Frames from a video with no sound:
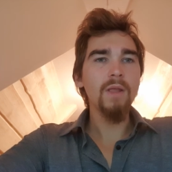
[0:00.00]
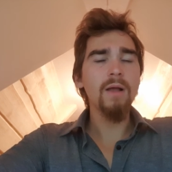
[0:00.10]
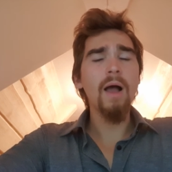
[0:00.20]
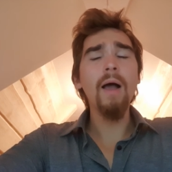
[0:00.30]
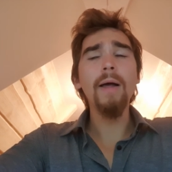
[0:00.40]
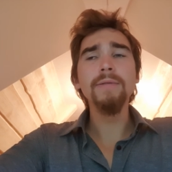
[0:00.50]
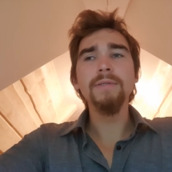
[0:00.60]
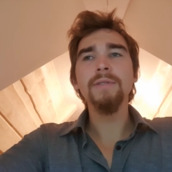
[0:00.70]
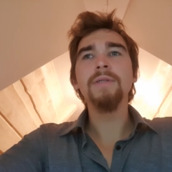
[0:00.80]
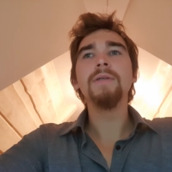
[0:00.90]

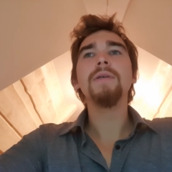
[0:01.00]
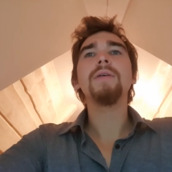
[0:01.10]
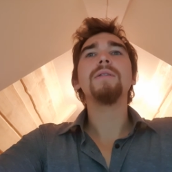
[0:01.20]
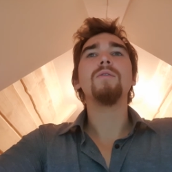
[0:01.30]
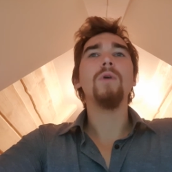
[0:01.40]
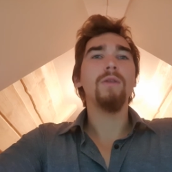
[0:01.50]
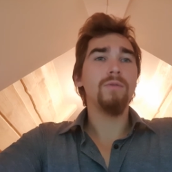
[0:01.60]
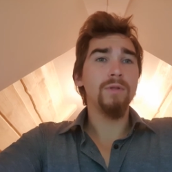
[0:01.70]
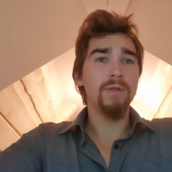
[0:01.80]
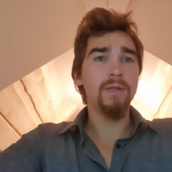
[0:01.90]
And the way
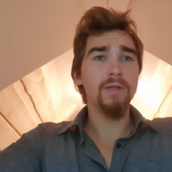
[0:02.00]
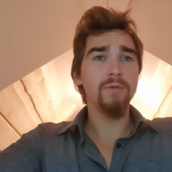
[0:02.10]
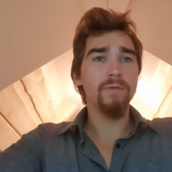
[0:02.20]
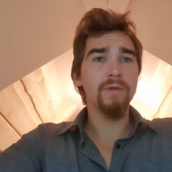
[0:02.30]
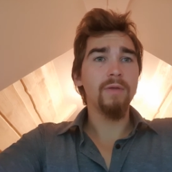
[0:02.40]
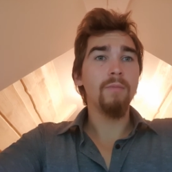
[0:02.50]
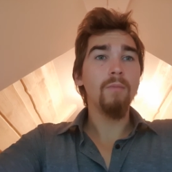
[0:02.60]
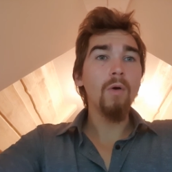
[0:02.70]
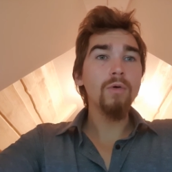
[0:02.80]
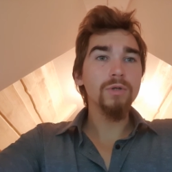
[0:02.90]
you deal with the
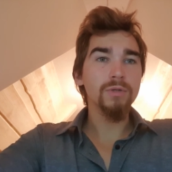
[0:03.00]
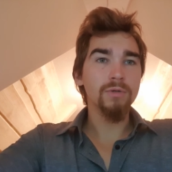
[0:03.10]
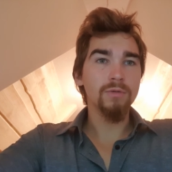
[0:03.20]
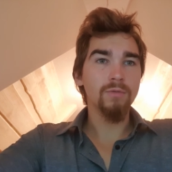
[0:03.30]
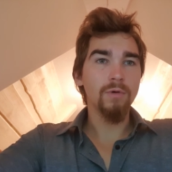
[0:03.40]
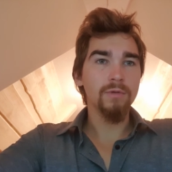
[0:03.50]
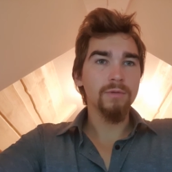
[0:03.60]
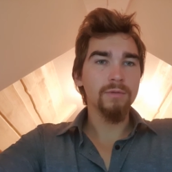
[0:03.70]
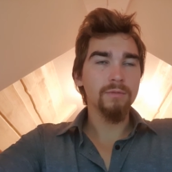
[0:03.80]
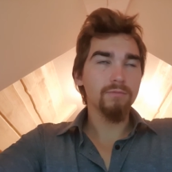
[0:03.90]
emotional one,